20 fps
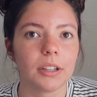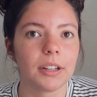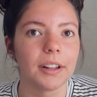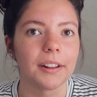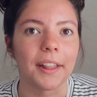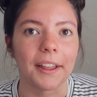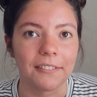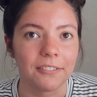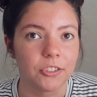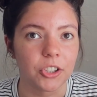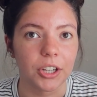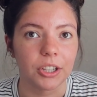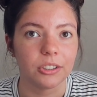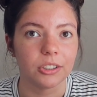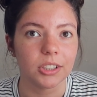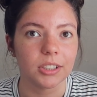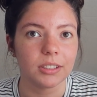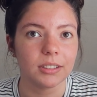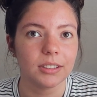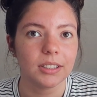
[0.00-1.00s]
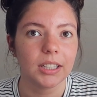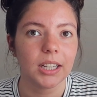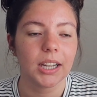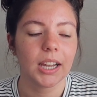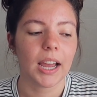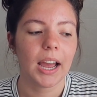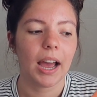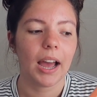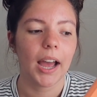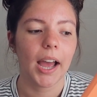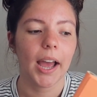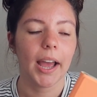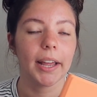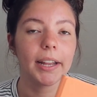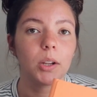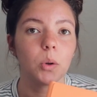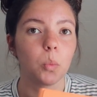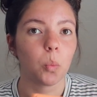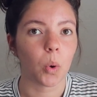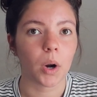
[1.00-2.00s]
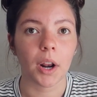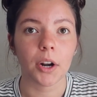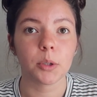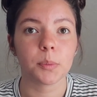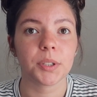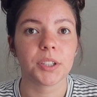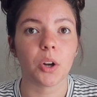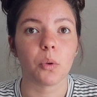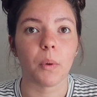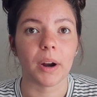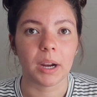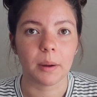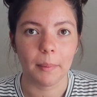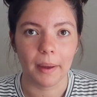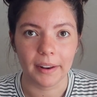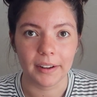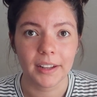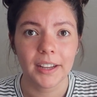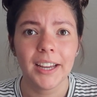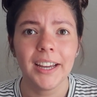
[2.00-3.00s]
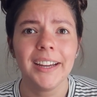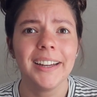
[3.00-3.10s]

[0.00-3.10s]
life-changing. 100% recommend